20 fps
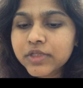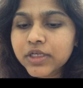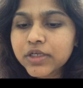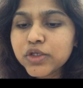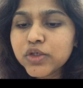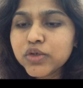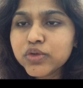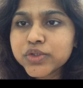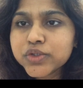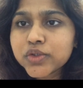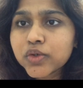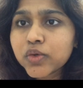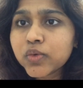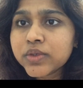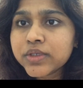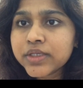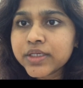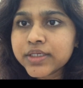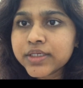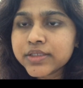used
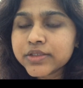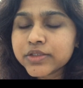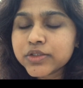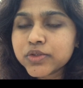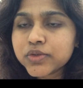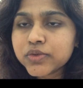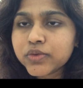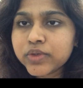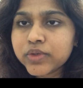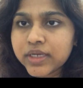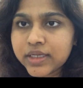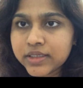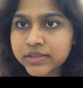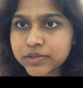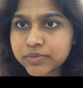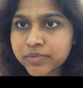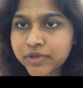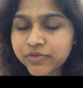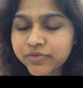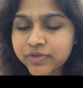over the years to
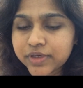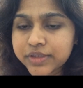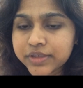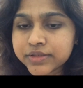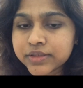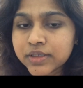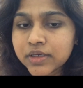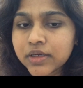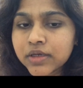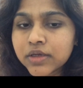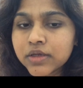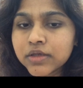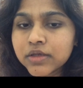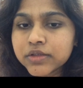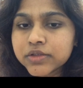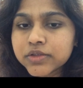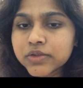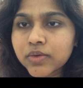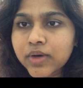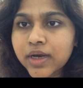cleanse my face.
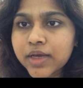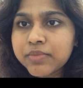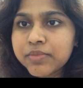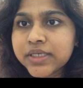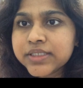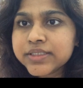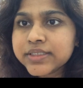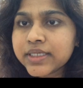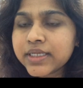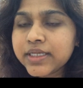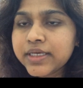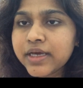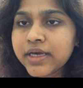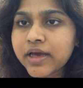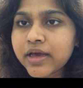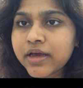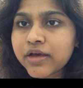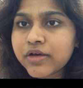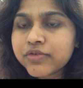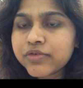So I basically
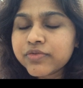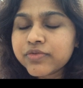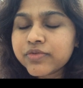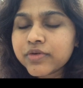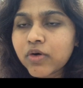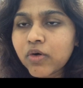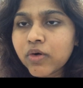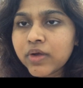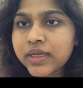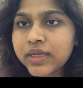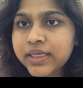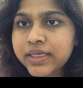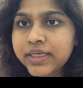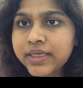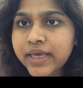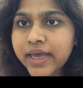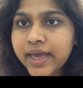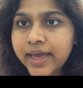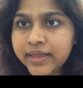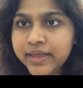have
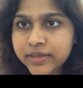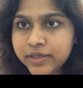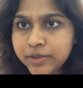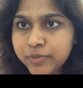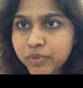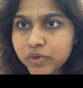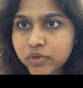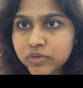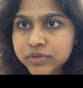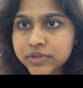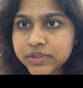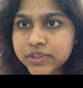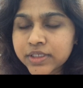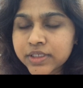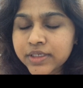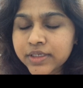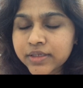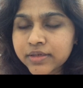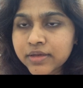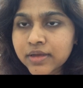oily, acne-prone
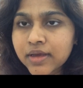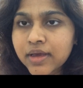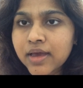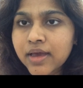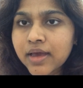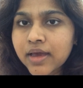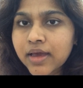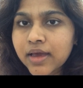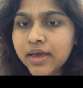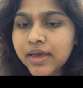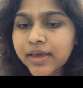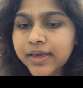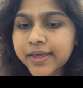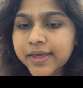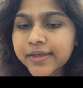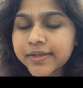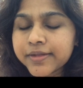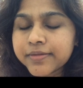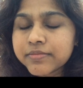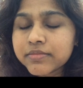skin,
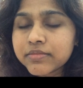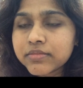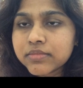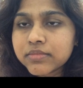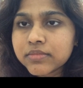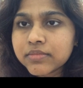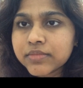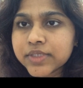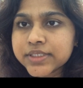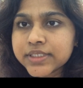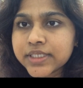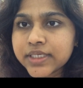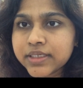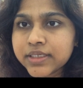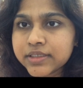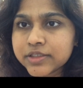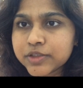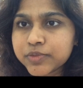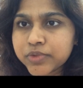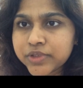and my
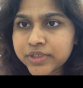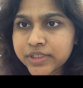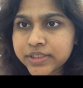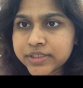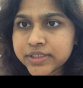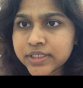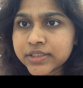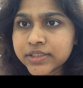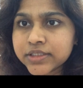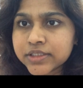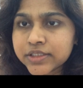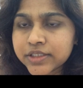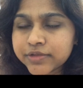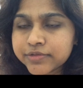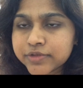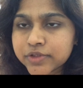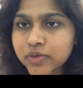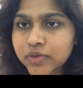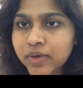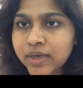skin is pretty
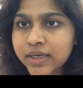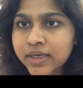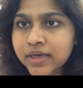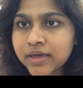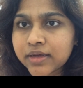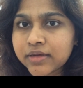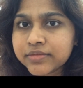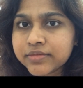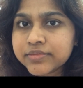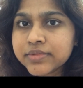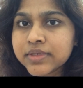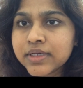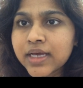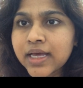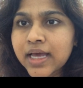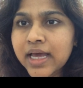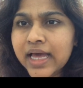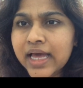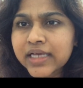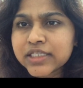sensitive, so I can't
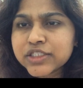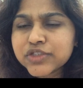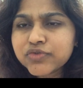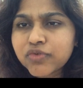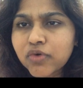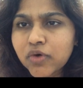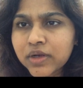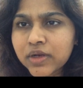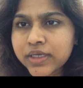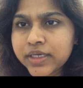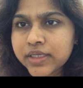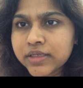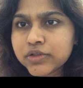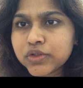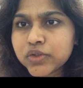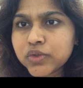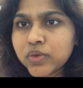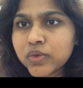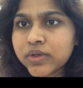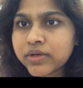exfoliate
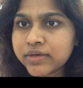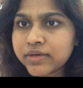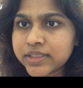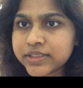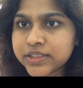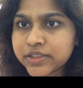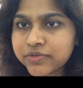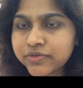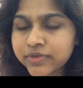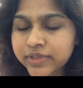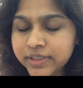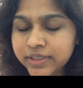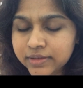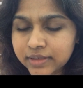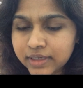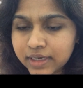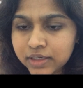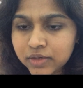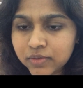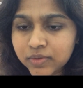too aggressively,
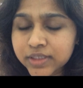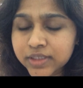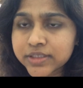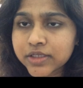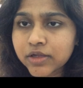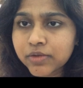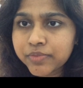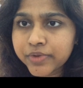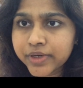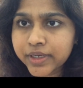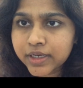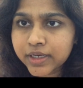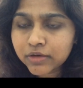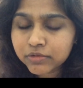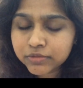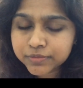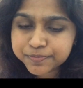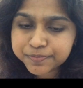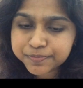otherwise I'll break out.